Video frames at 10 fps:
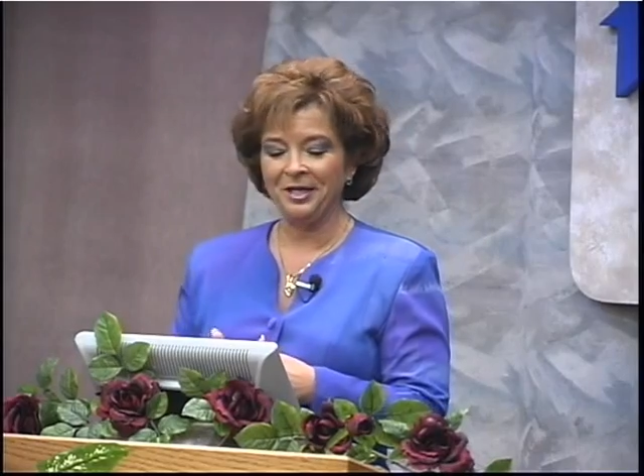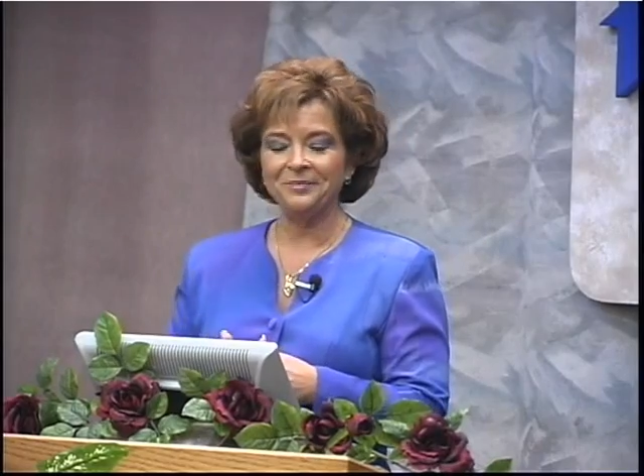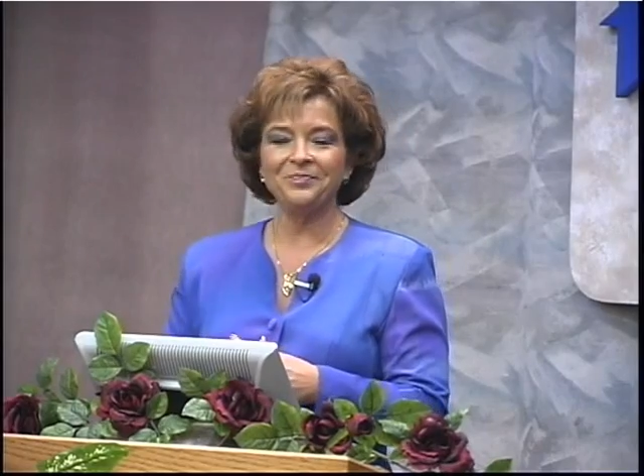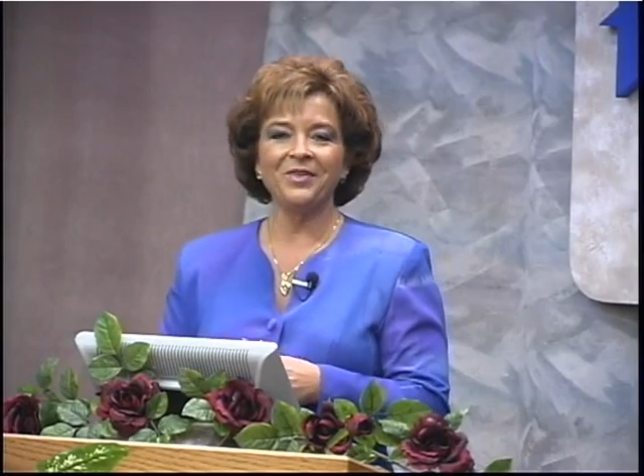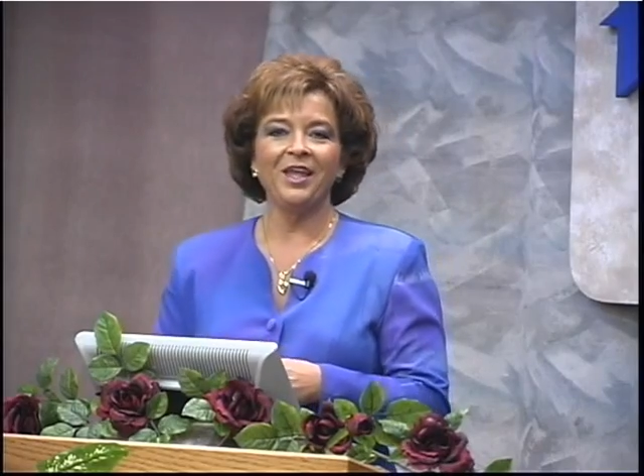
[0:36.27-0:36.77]

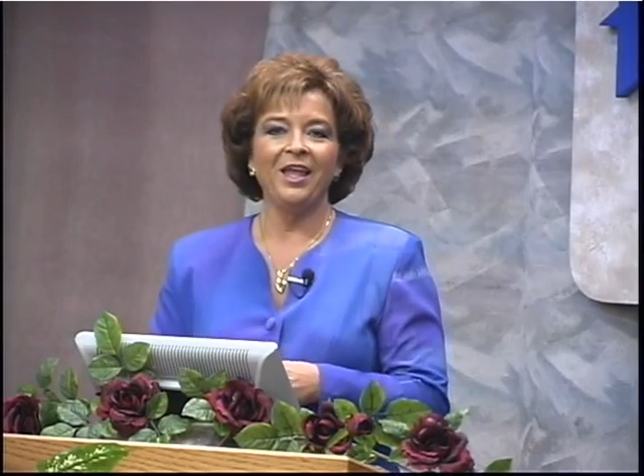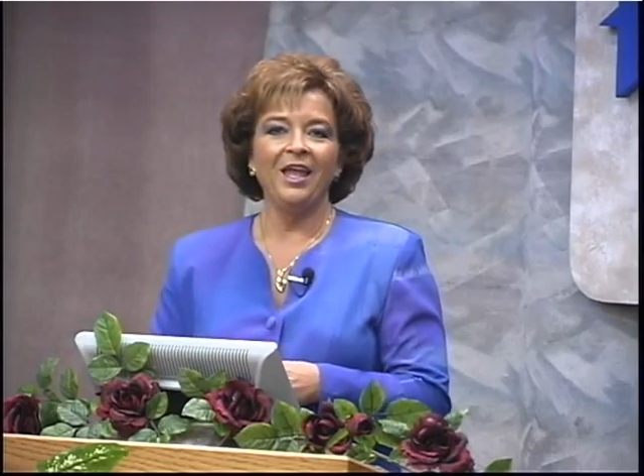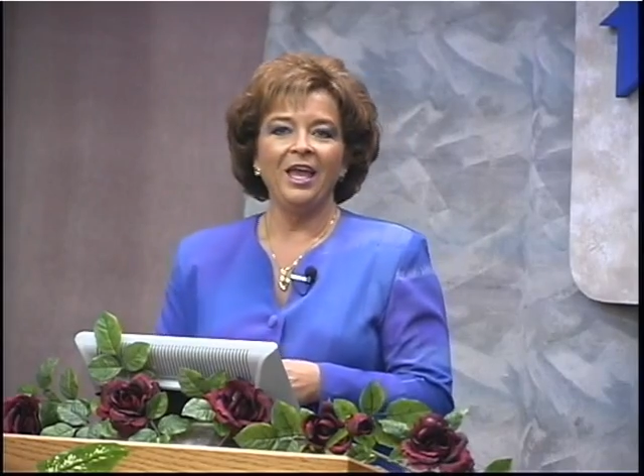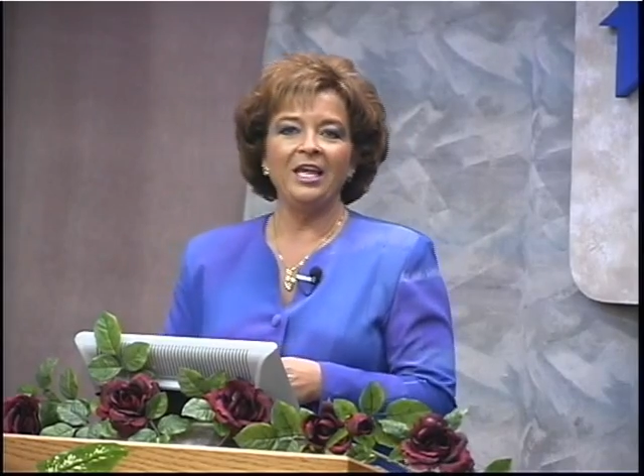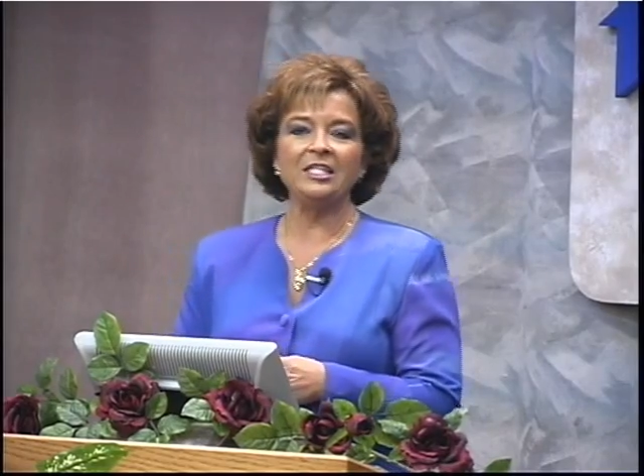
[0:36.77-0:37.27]
okay?
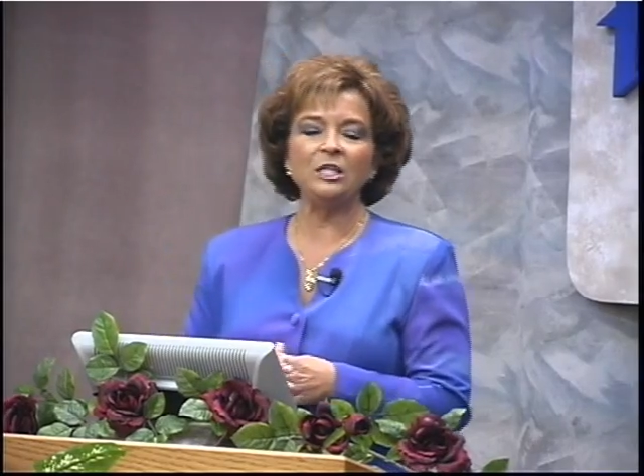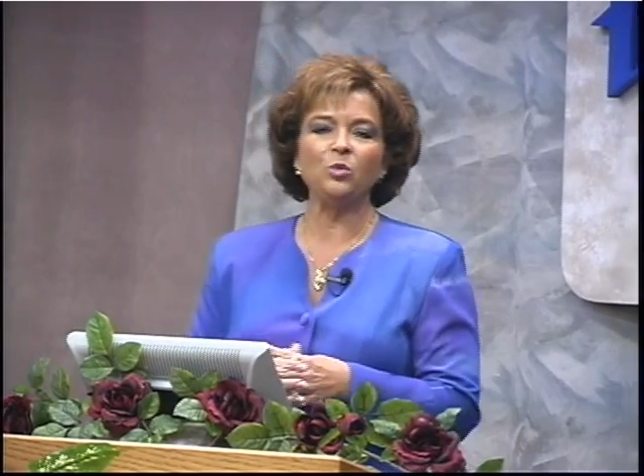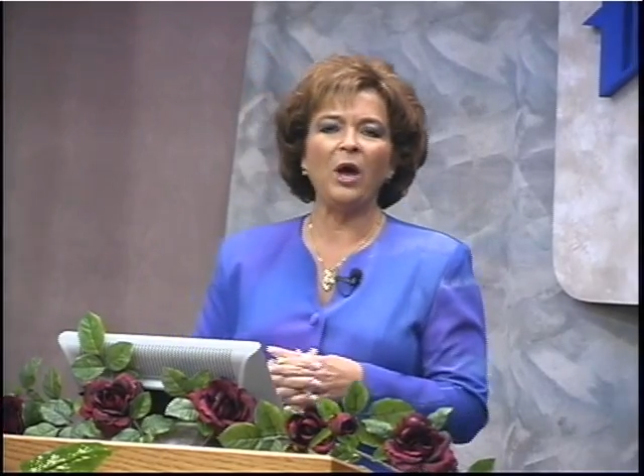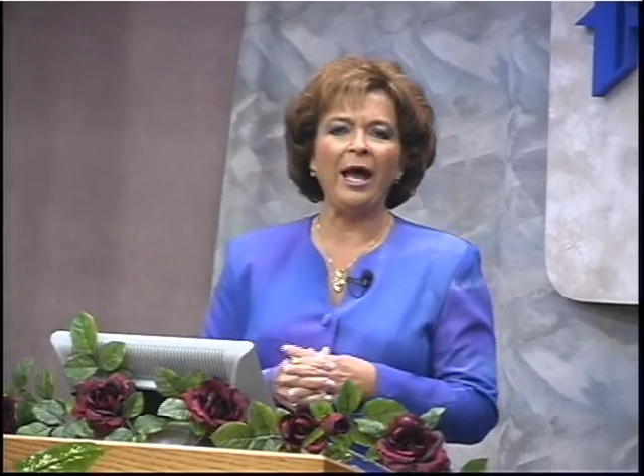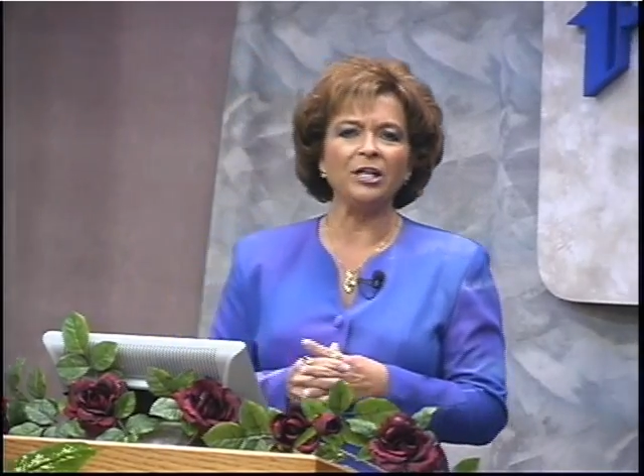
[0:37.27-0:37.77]
He
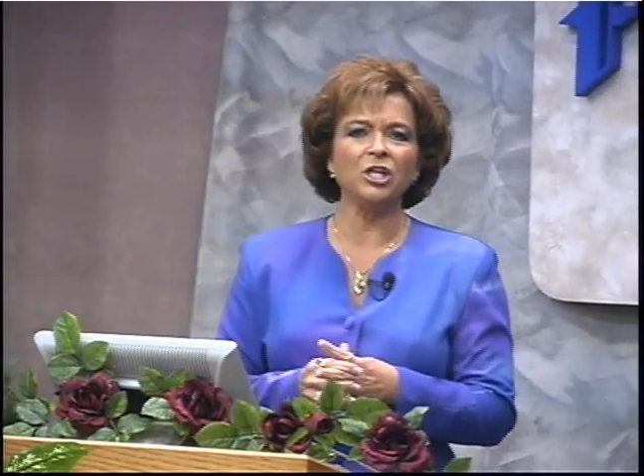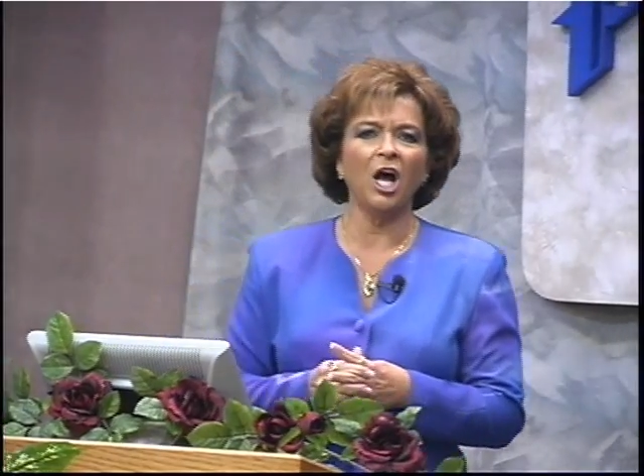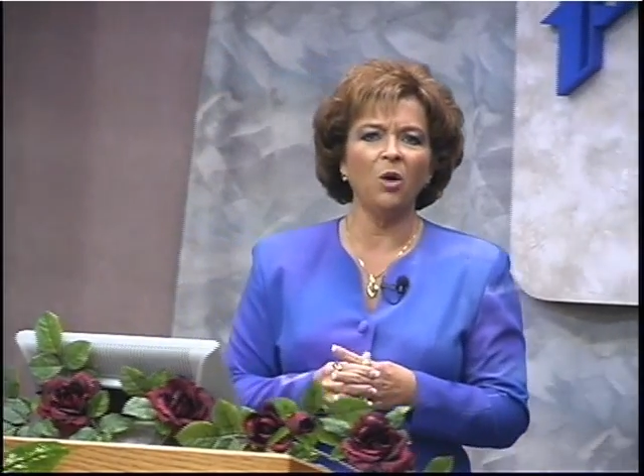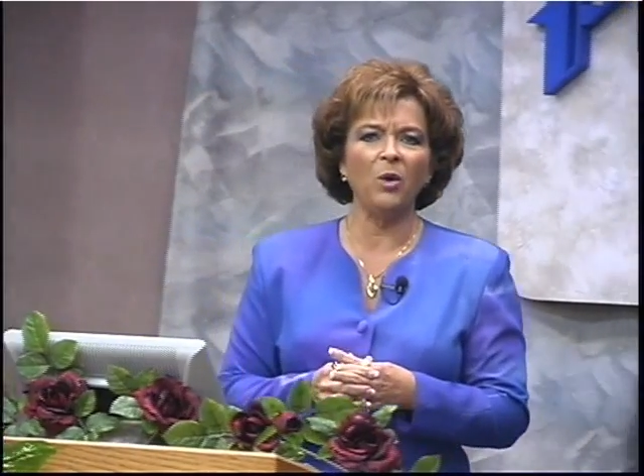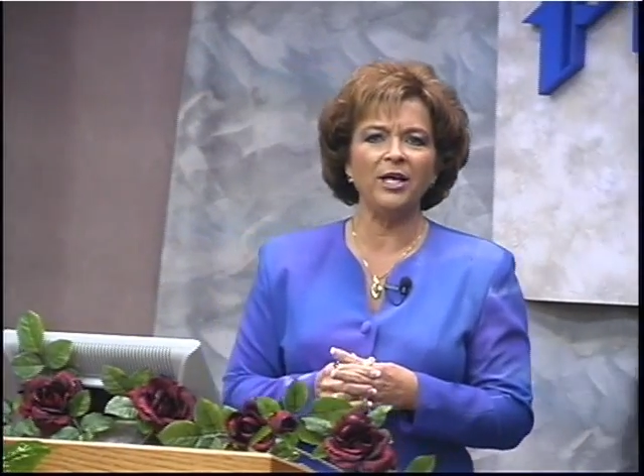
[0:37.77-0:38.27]
says, well, how
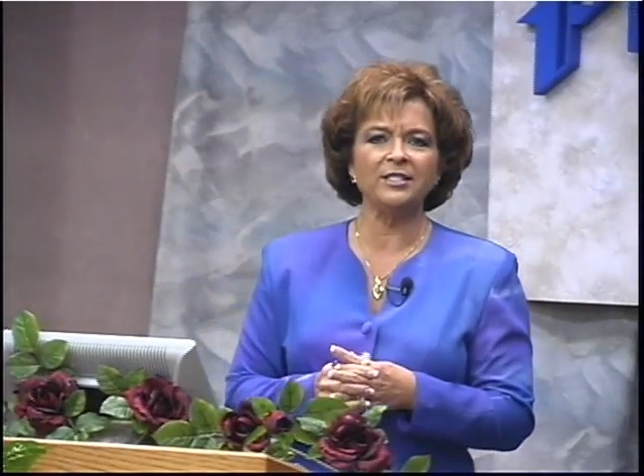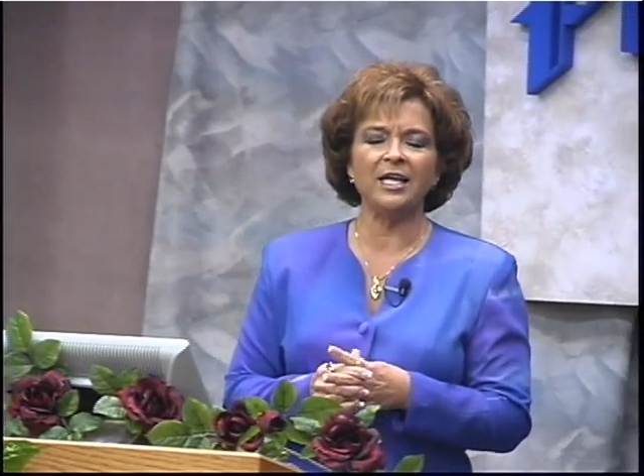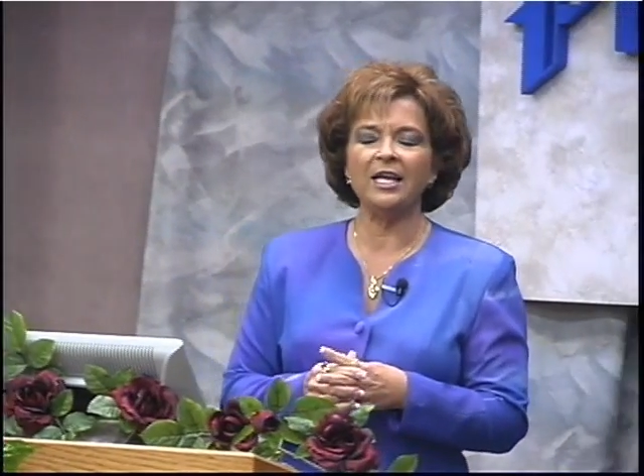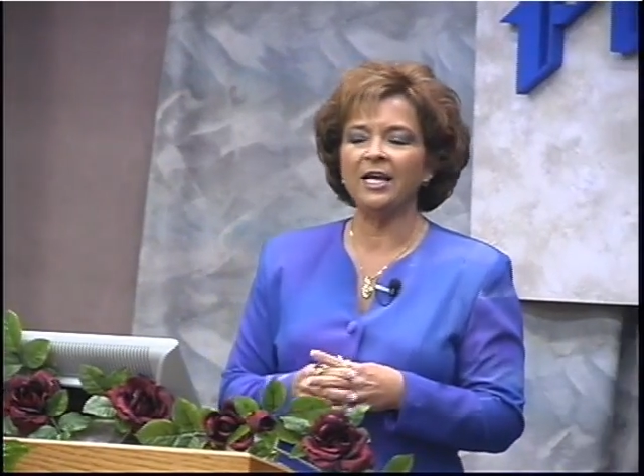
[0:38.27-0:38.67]
tall was it?